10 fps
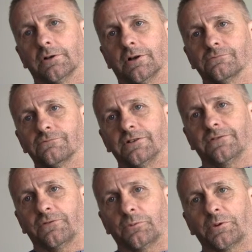I really
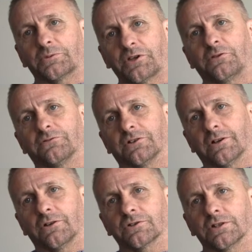thought we was over it
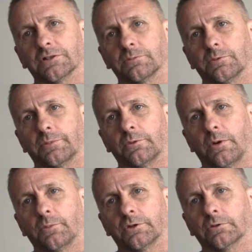and last season would be
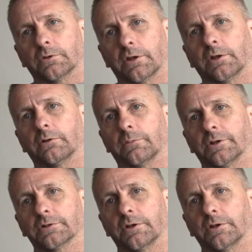one we could kick on a bit.